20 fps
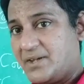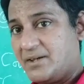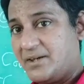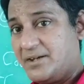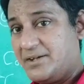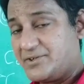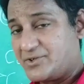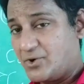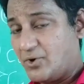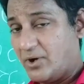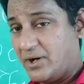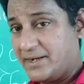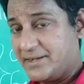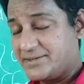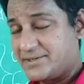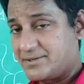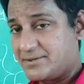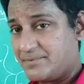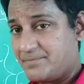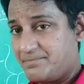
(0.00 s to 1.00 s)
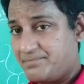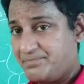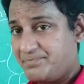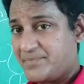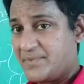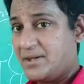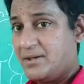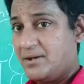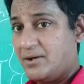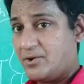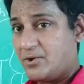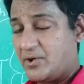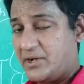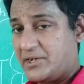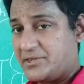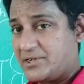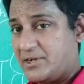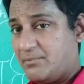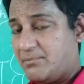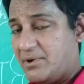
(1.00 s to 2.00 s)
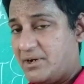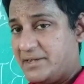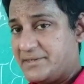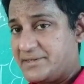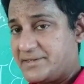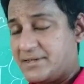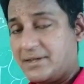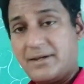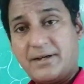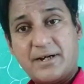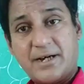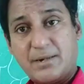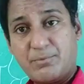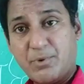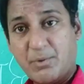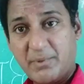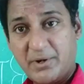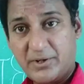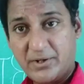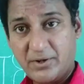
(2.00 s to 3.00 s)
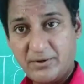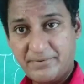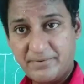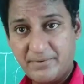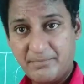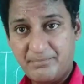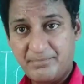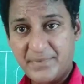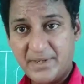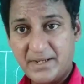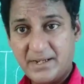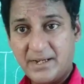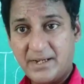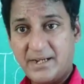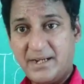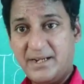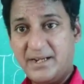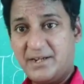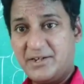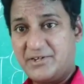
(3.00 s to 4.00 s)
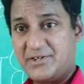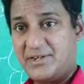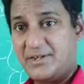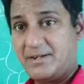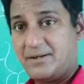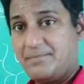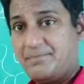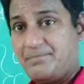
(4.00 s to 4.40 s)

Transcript: is called as rotational mass or moment of inertia.